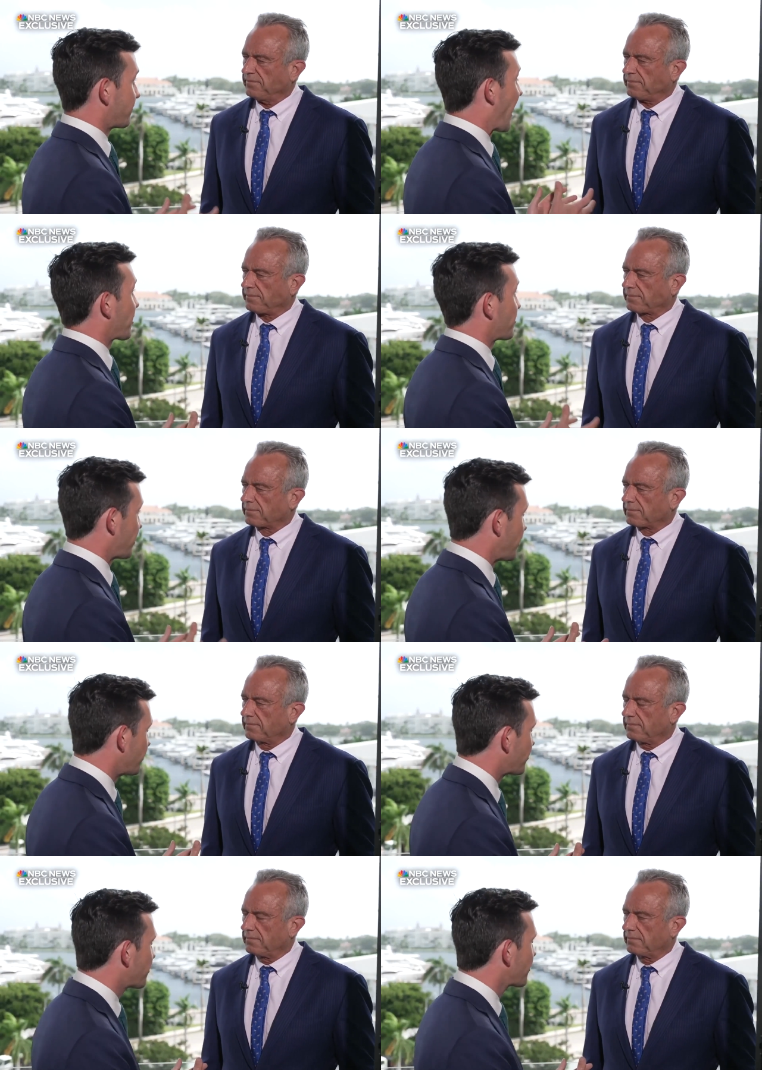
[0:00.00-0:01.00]

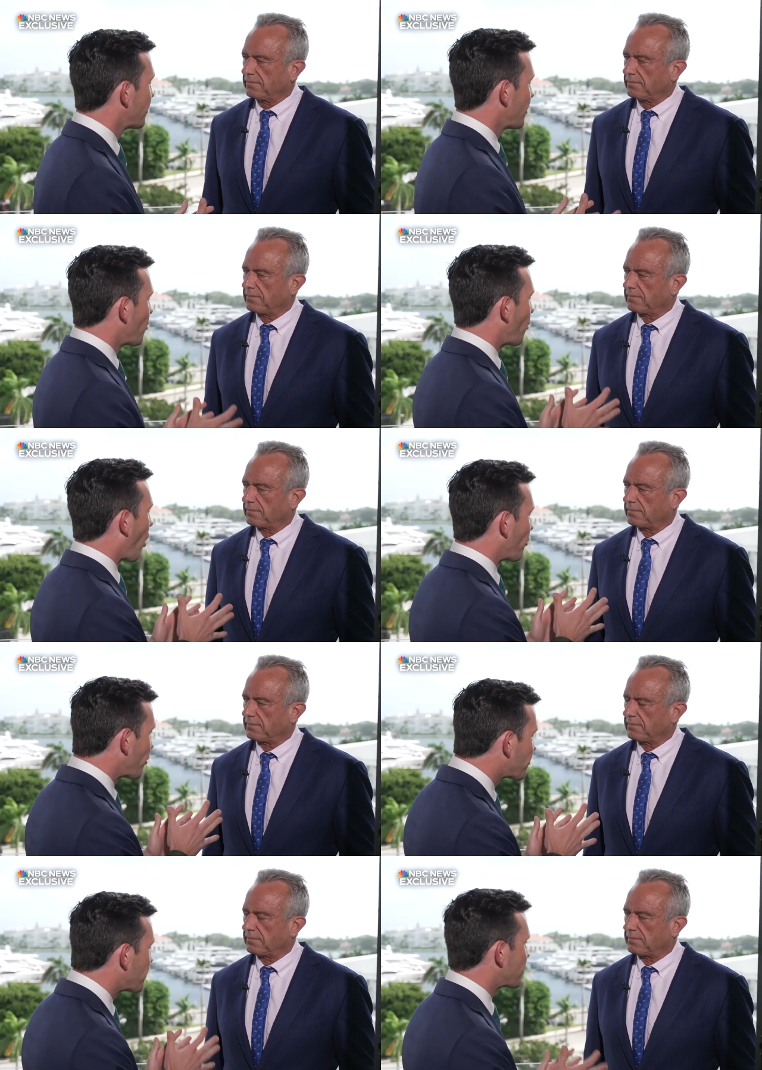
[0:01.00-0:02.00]
Speaker 1: vaccines. Are
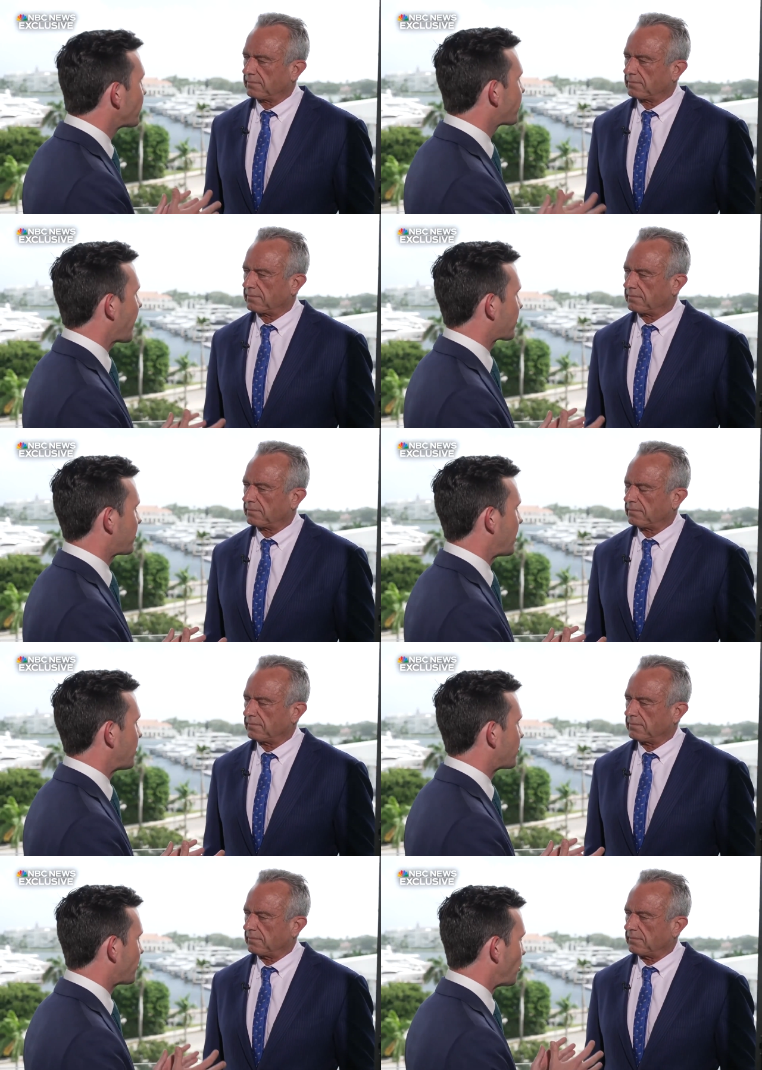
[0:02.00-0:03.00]
there specific
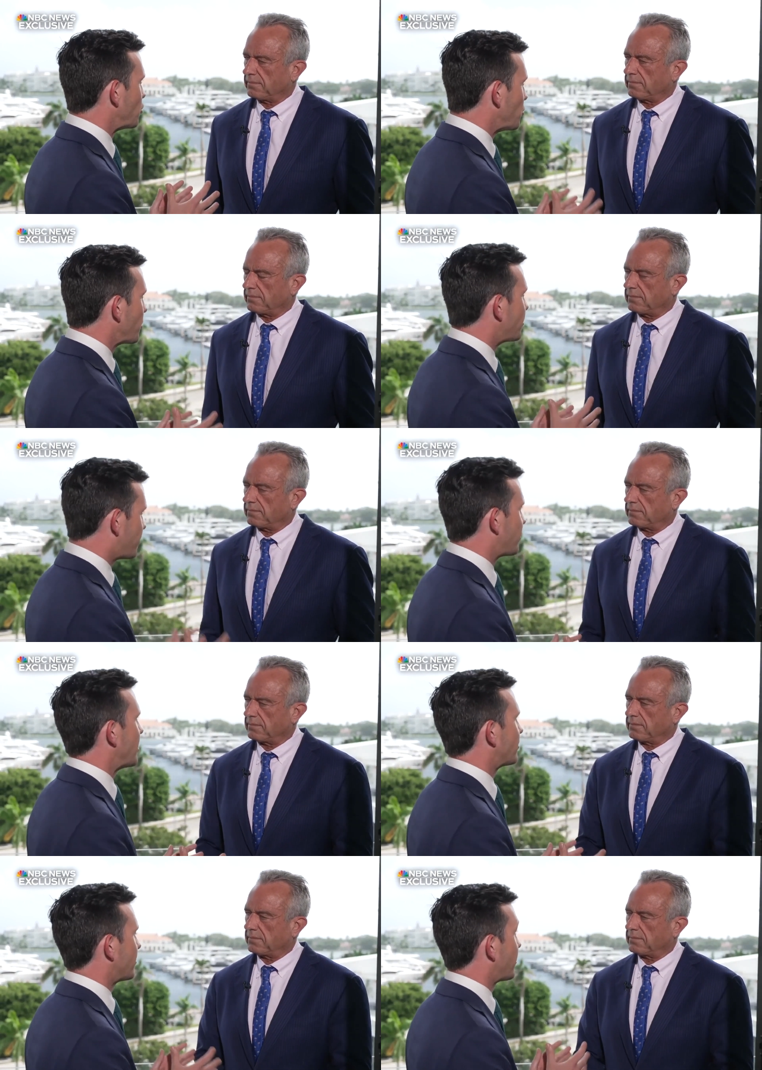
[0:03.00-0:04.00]
vaccines that you would
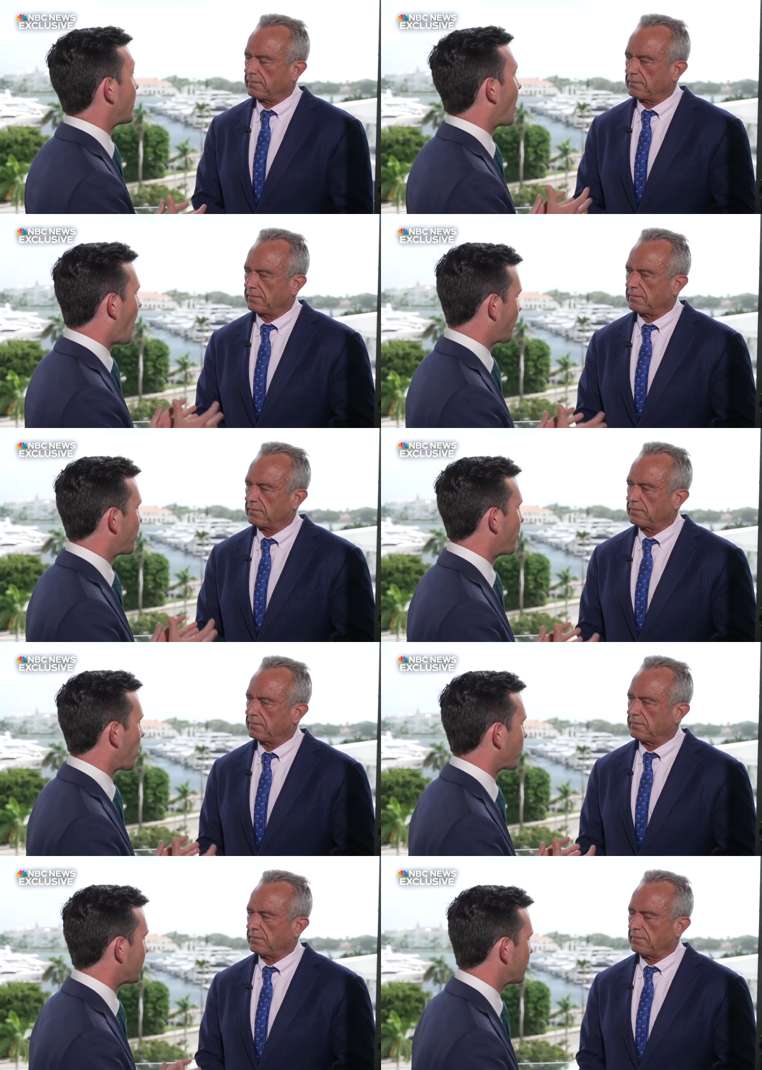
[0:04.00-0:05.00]
seek to take off the
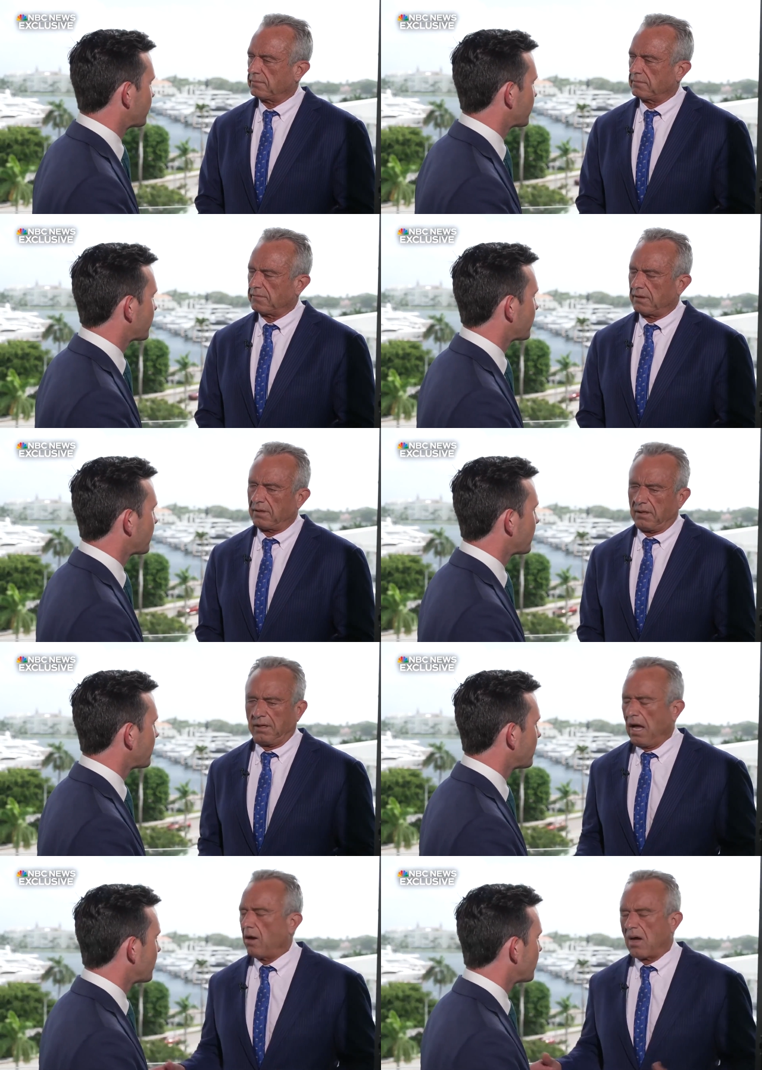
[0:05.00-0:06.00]
market?
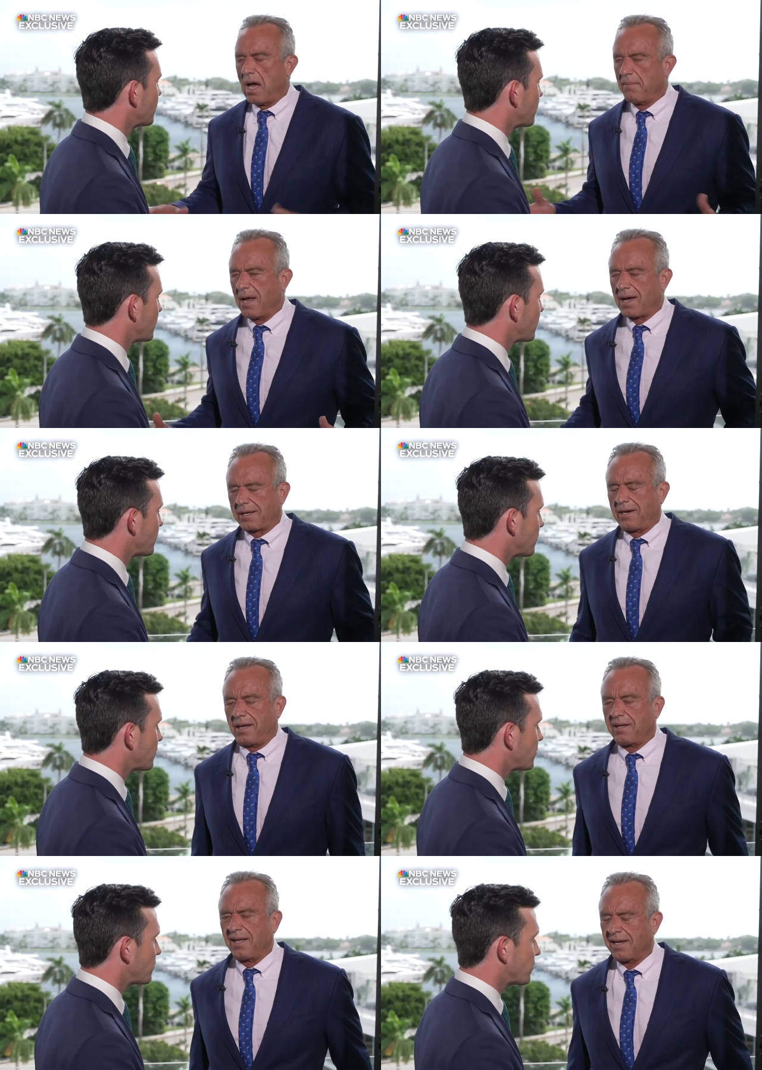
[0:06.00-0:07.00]
Speaker 2: Oh, I'm not going
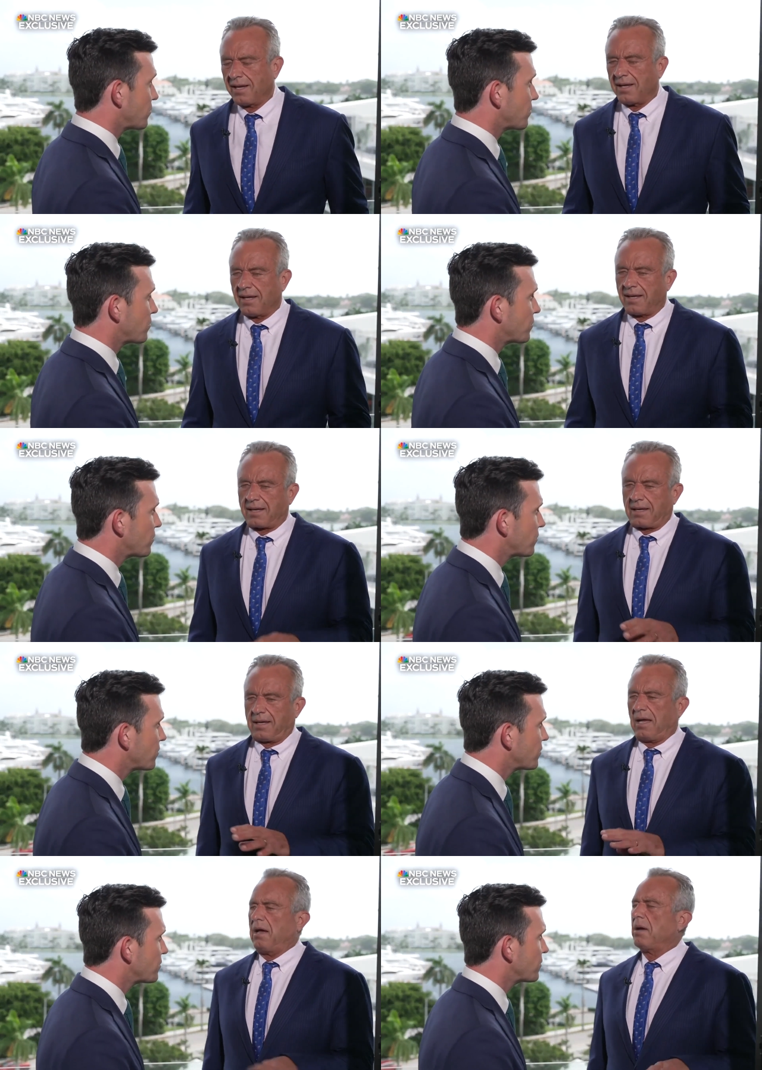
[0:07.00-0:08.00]
to.
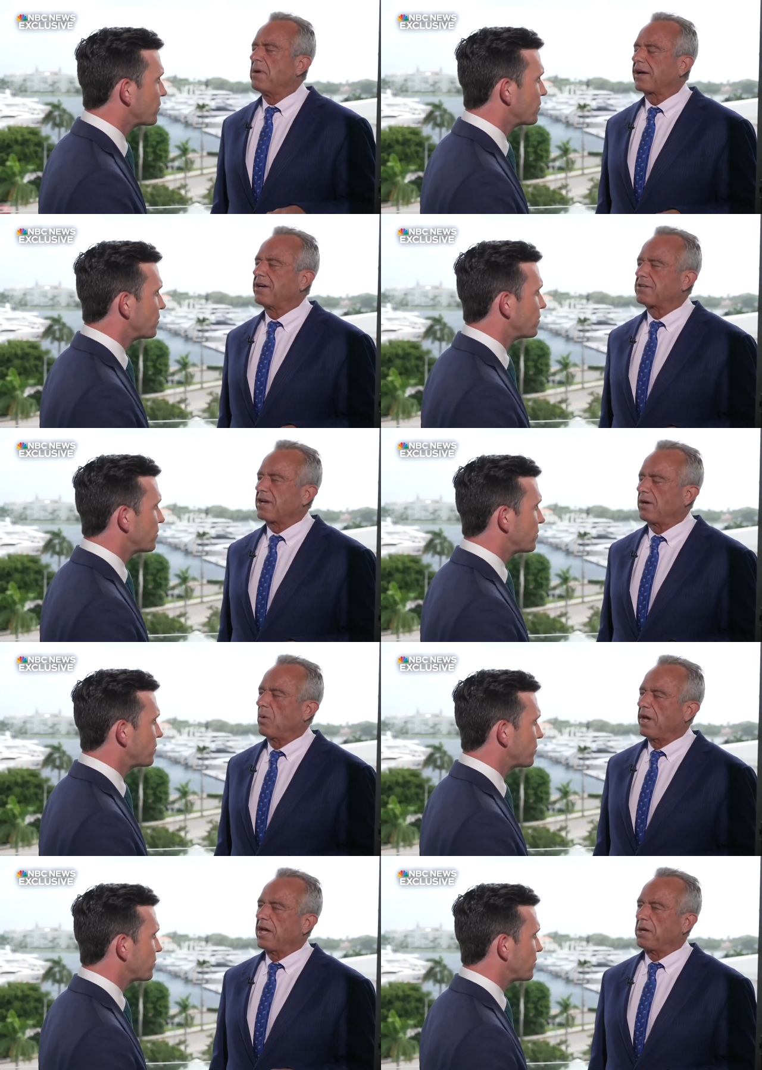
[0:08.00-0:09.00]
I'm not going to take
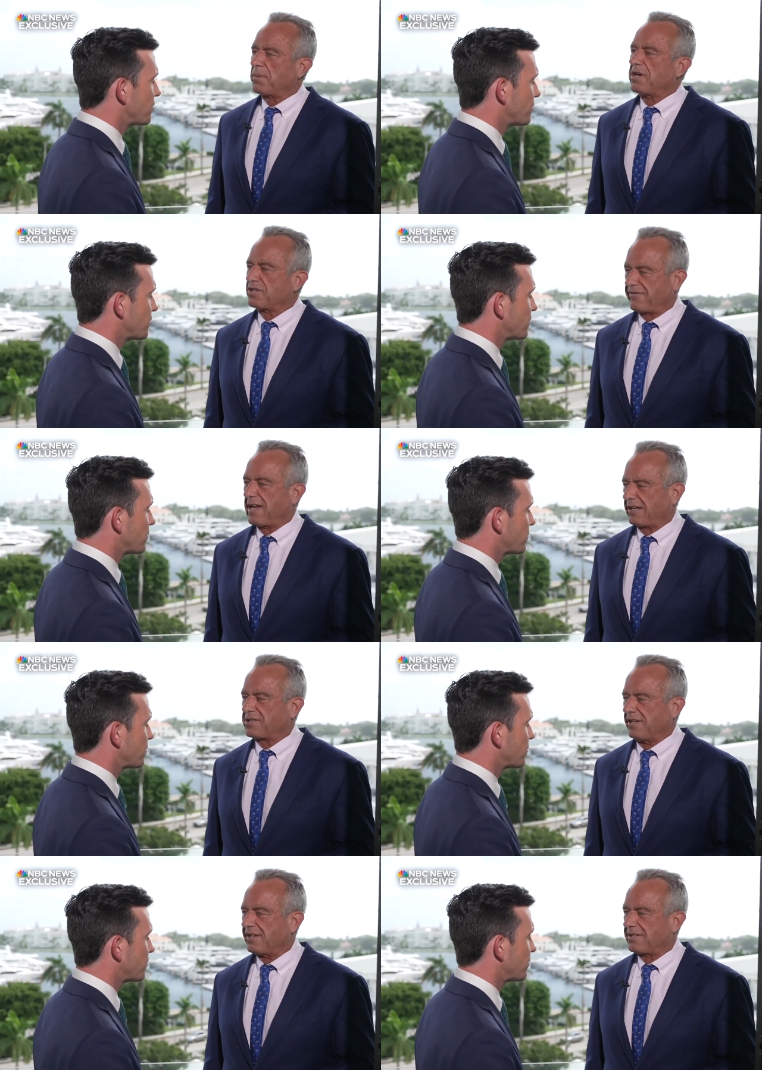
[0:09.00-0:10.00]
away anybody's
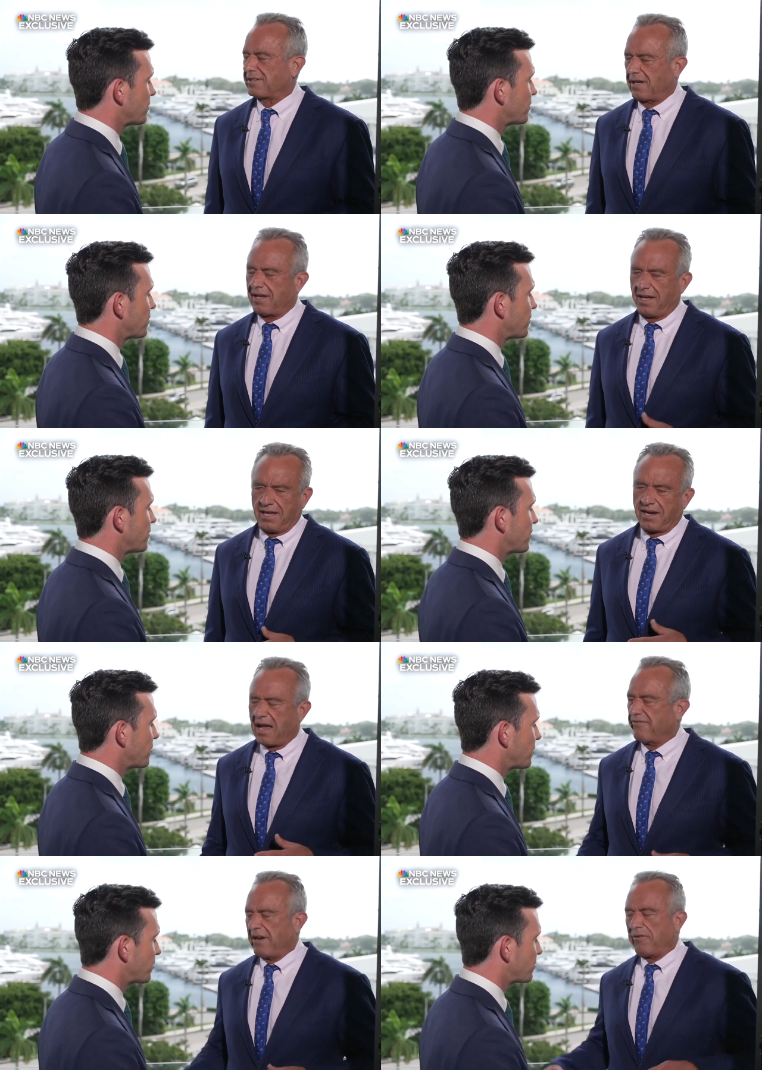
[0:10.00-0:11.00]
vaccines. I am,
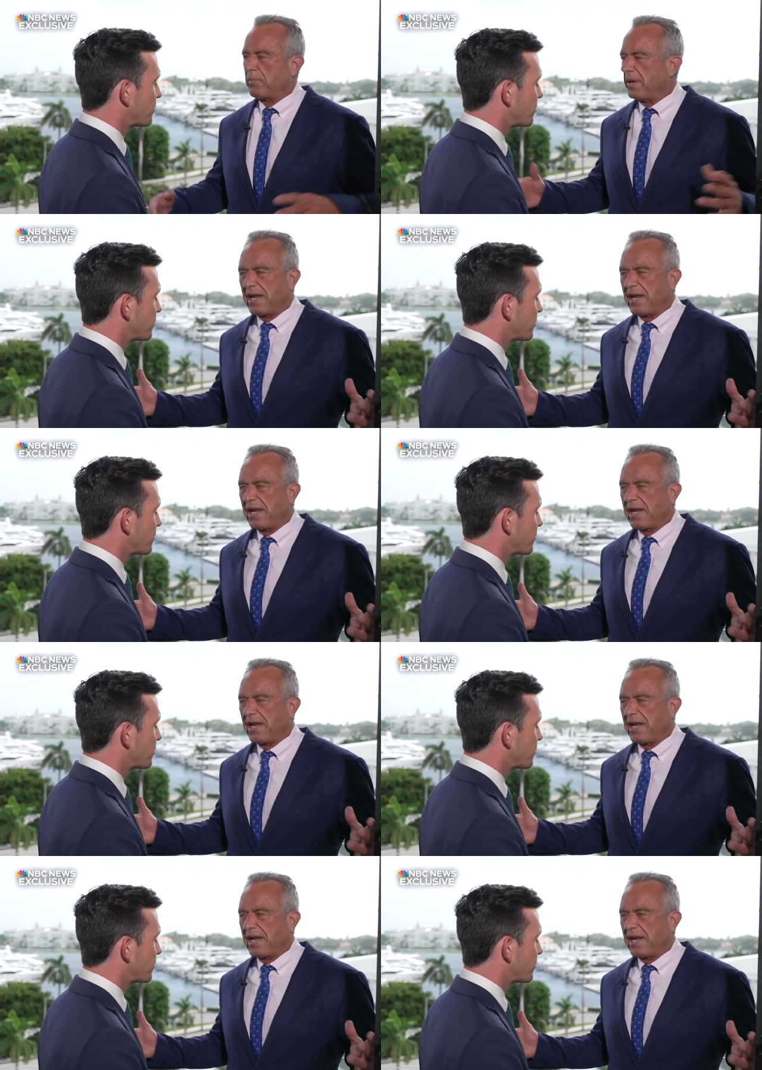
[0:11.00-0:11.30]
I've never been